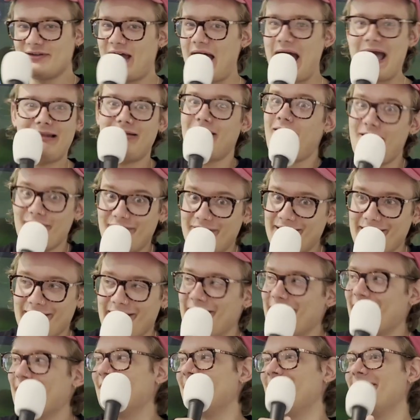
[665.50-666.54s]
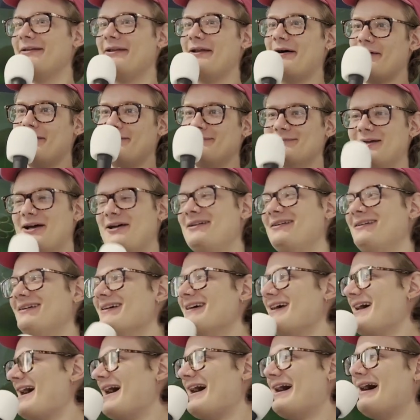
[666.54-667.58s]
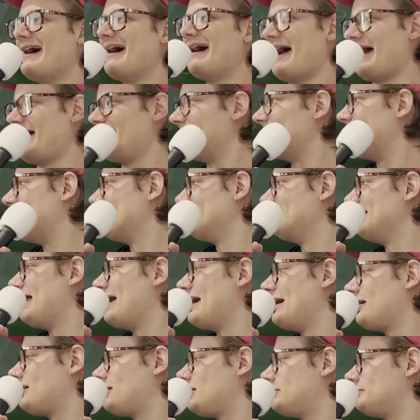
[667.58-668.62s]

love it here, and then like